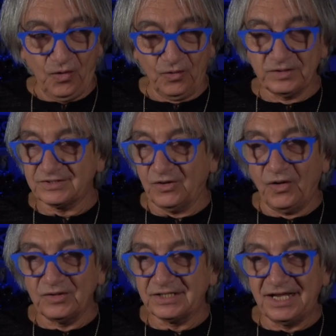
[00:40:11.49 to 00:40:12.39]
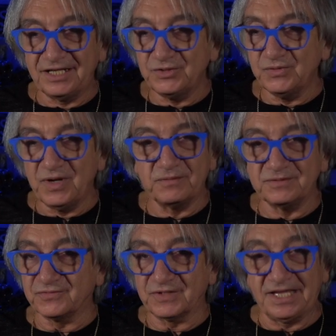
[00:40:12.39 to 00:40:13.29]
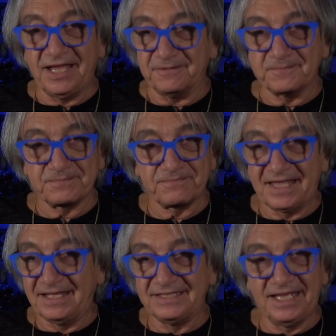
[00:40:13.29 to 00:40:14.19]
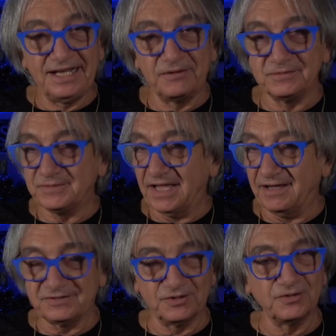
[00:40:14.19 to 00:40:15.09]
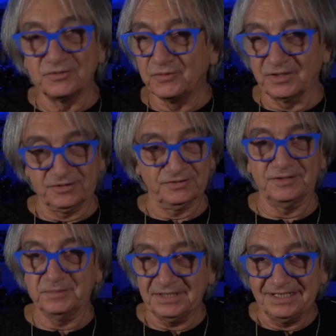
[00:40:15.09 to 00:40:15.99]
all this all that i do i would forget and then i would have to go to work or something